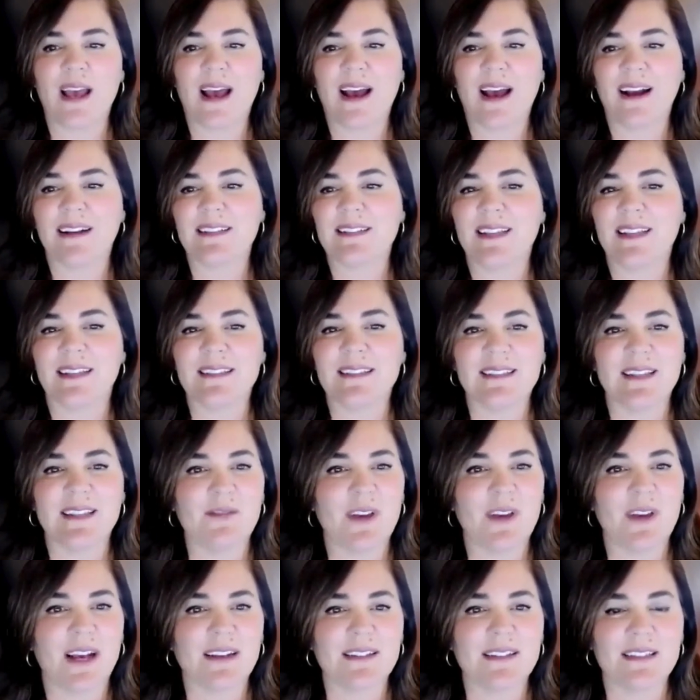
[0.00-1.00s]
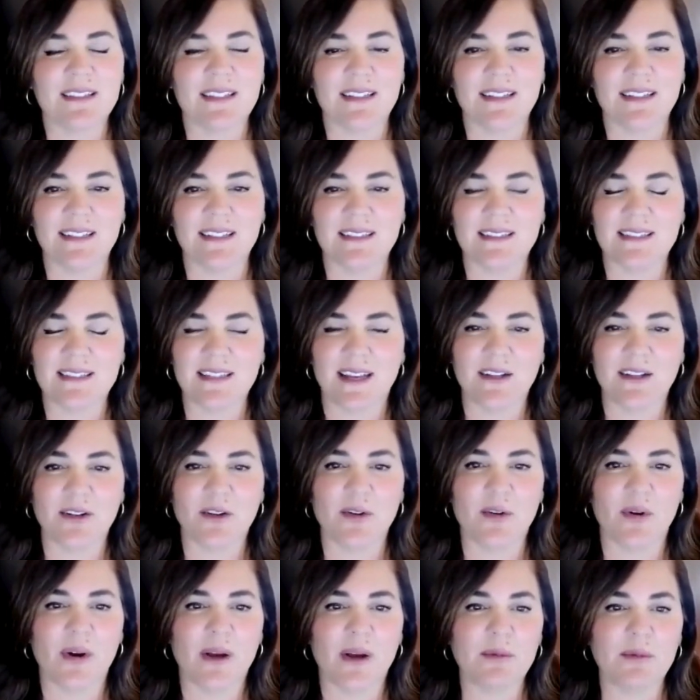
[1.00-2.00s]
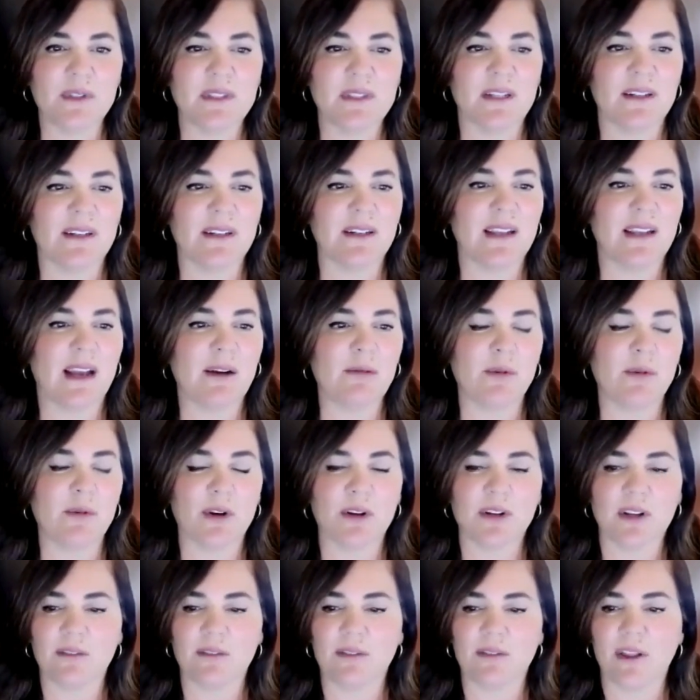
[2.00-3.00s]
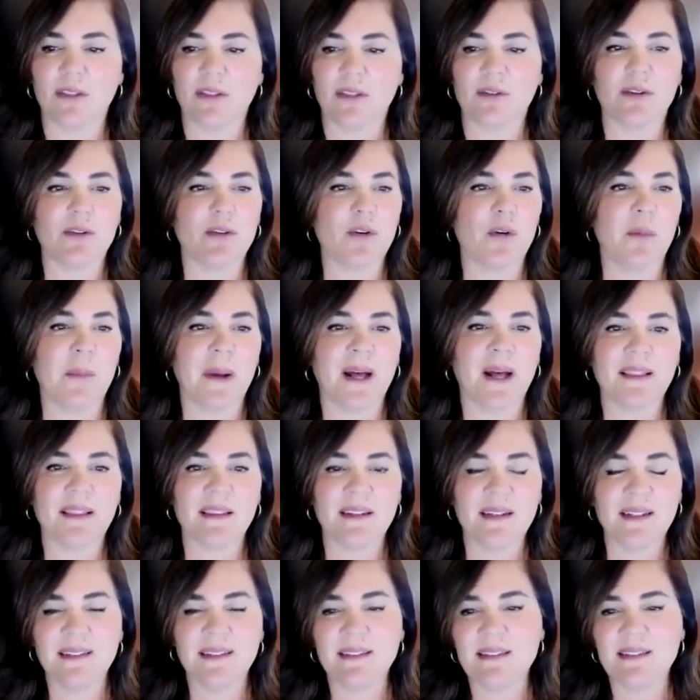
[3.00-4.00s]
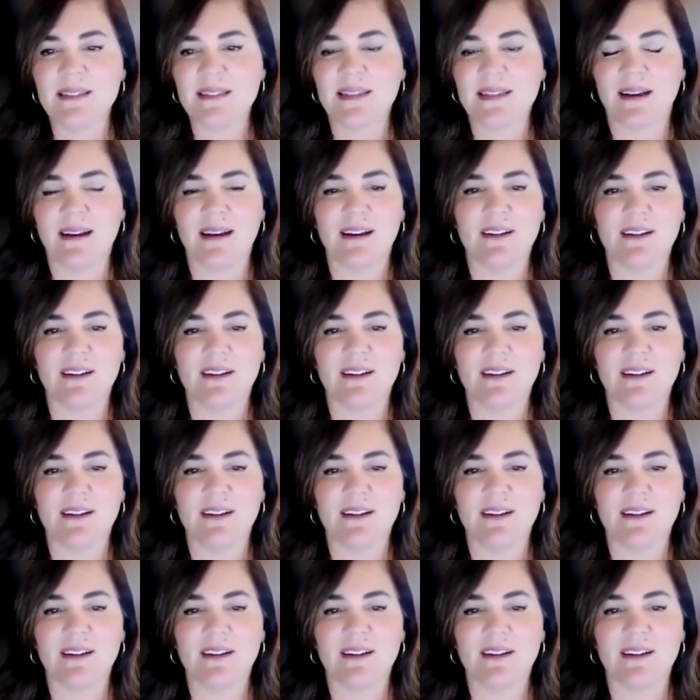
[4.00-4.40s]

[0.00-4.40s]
accessing vaccines. I know I was in a network of other comadres,